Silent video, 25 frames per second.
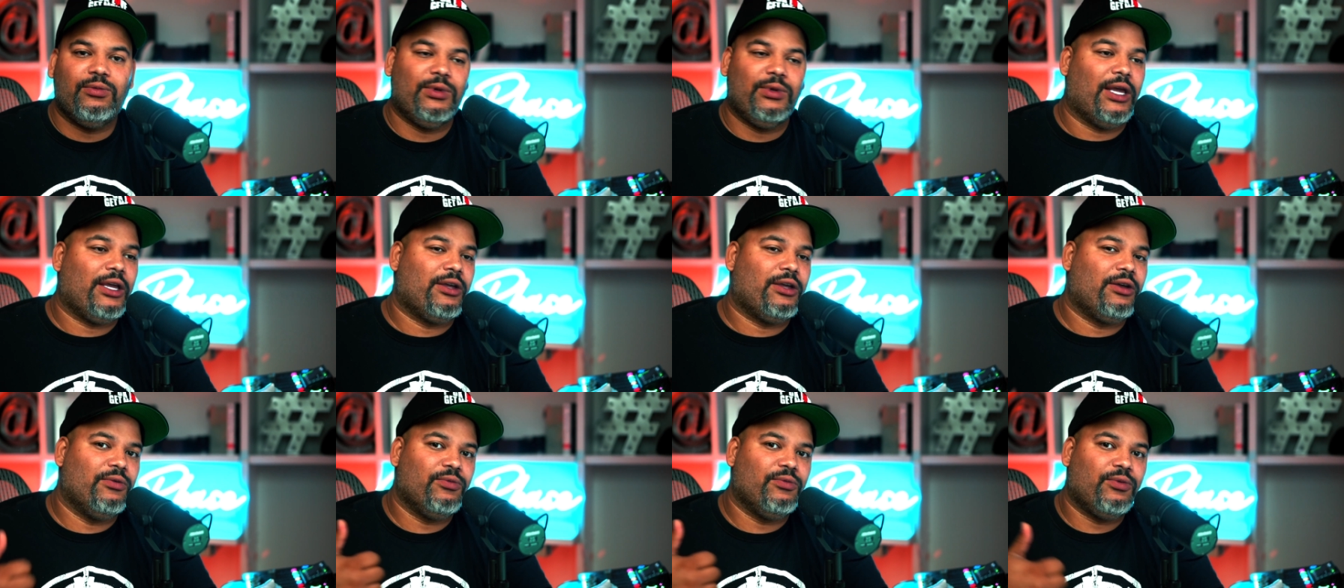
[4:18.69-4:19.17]

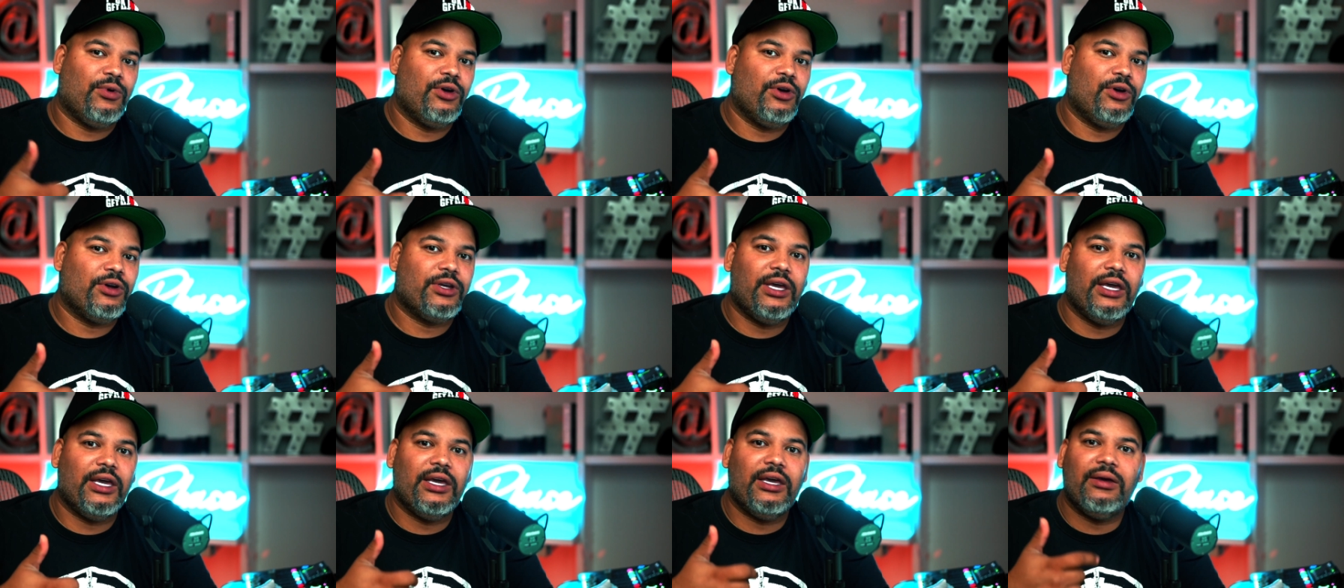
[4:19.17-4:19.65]
Like
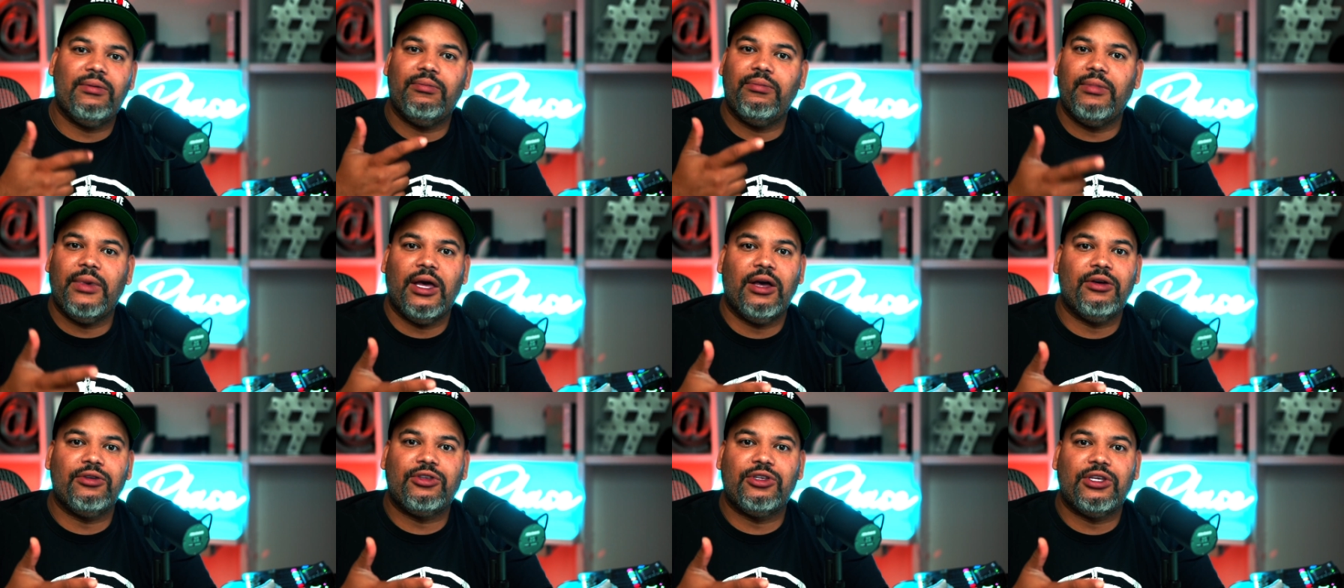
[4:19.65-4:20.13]
ConvertKit,
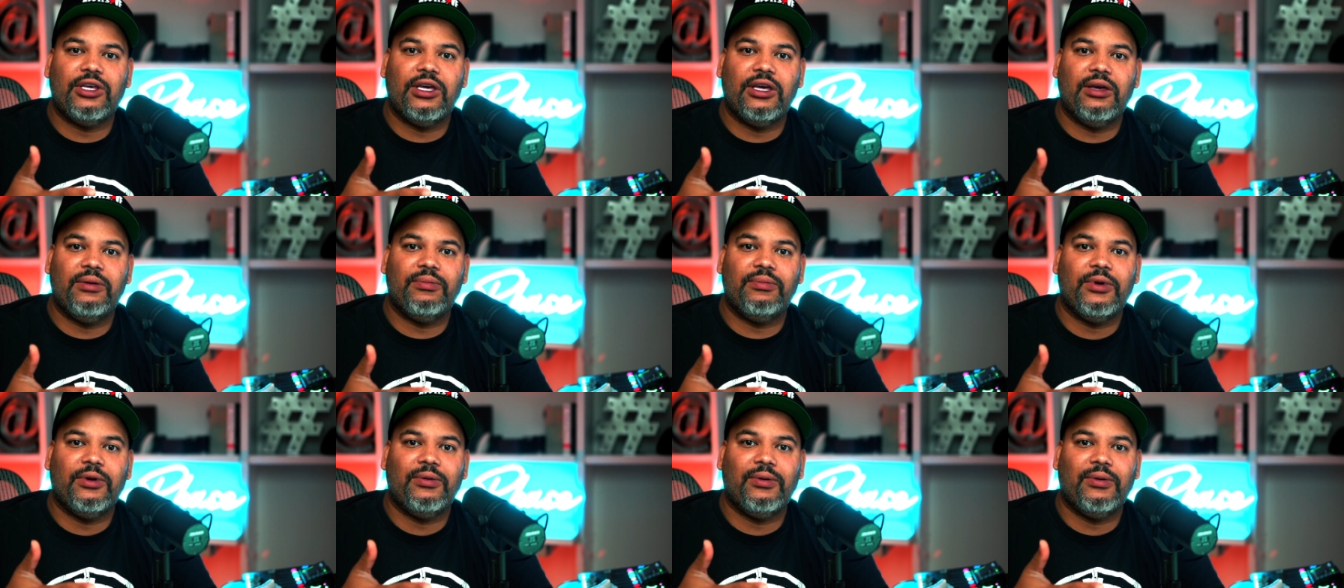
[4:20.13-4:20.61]

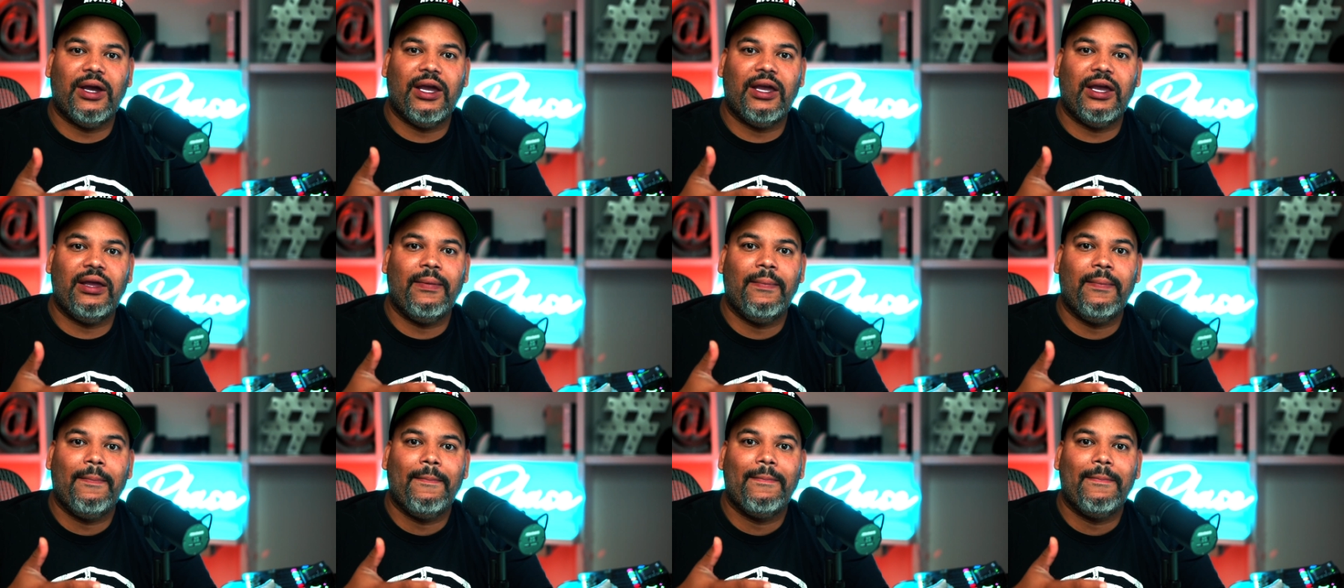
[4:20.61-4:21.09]
MailChimp,
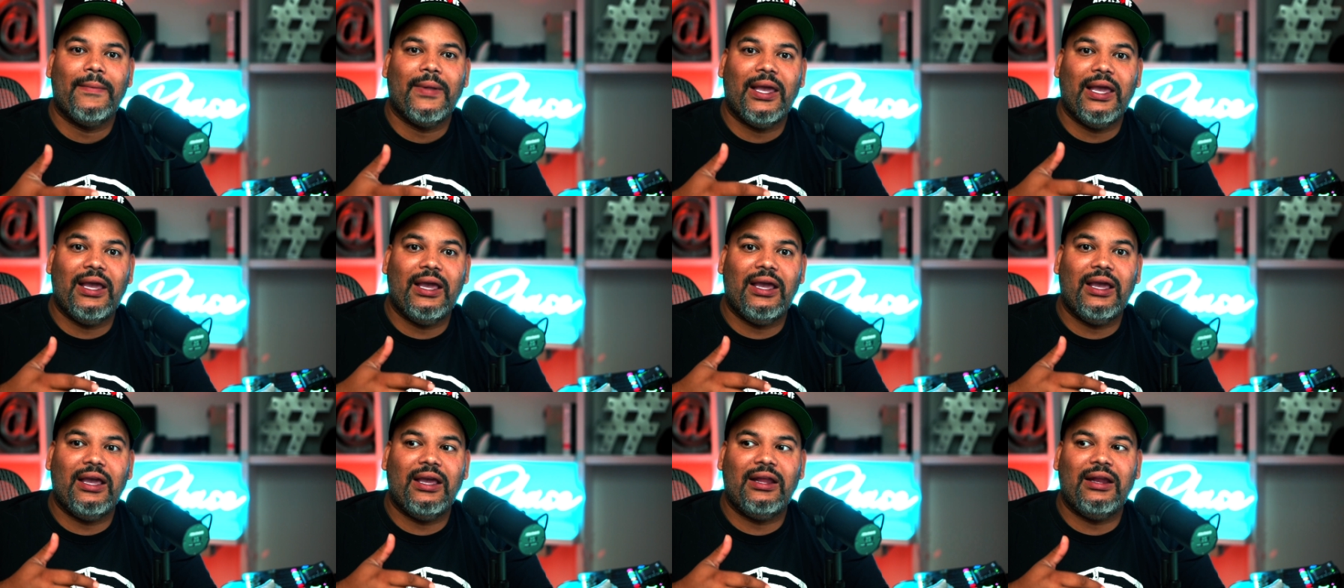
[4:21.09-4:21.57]
right?
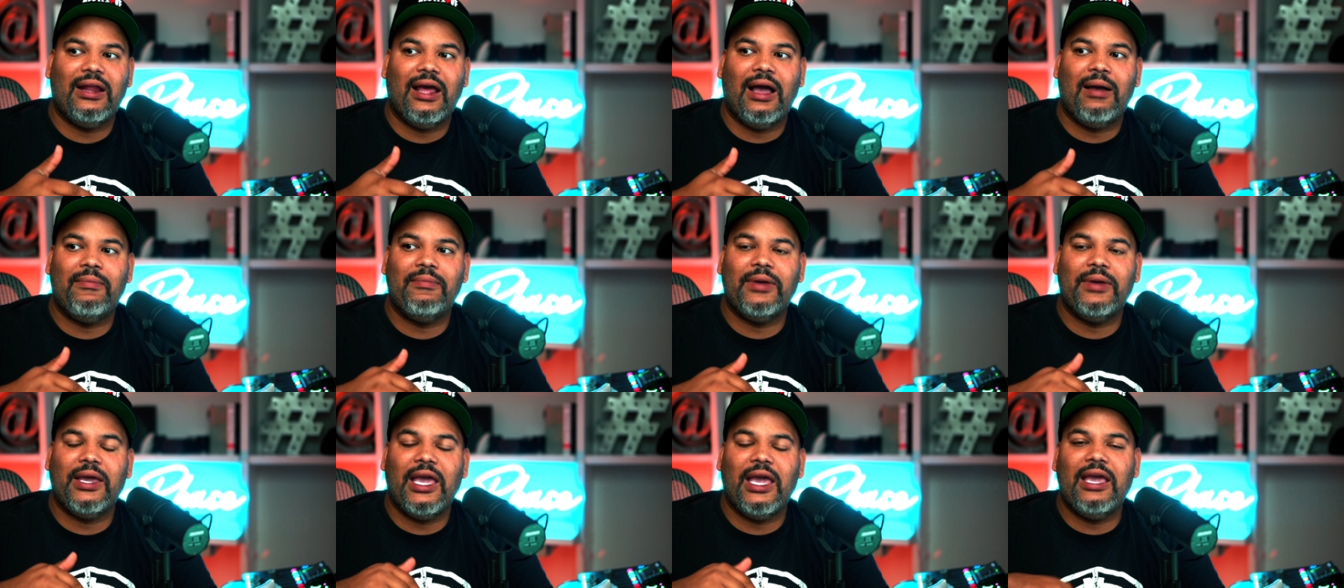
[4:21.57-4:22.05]
And
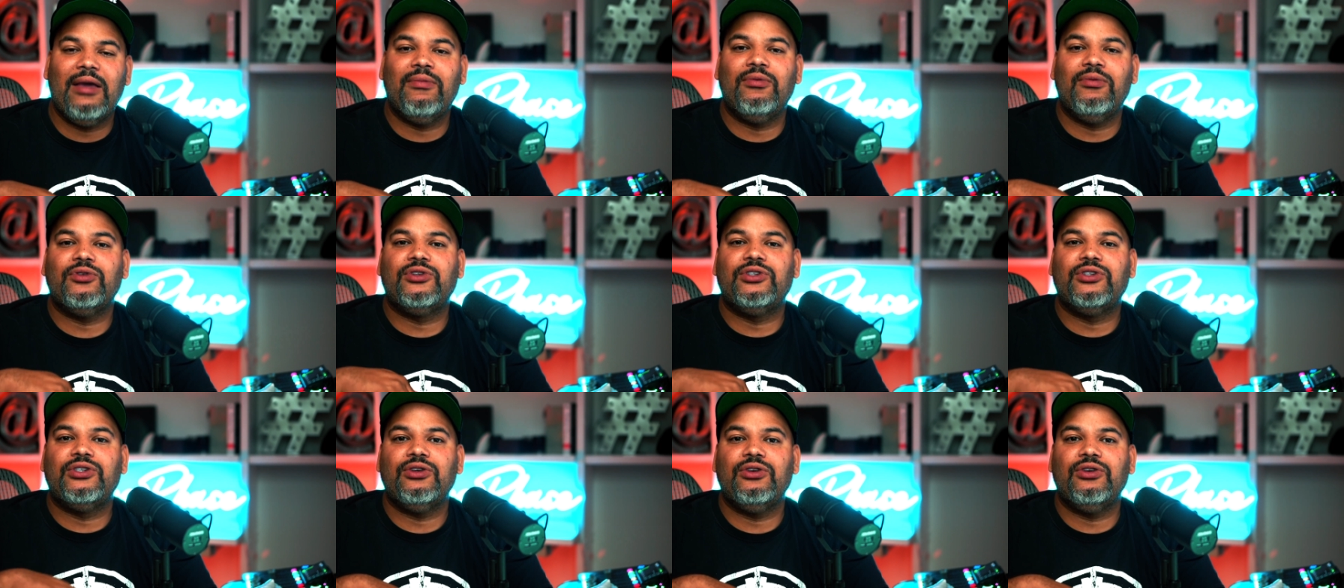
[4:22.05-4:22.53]
I'm able
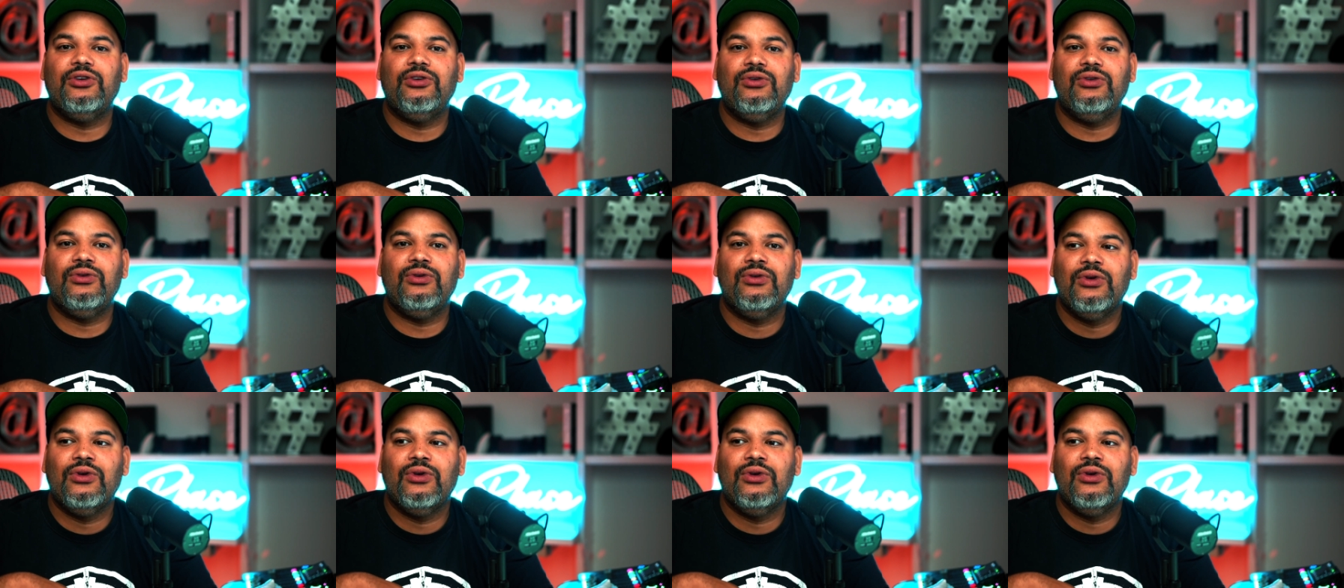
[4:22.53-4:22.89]
to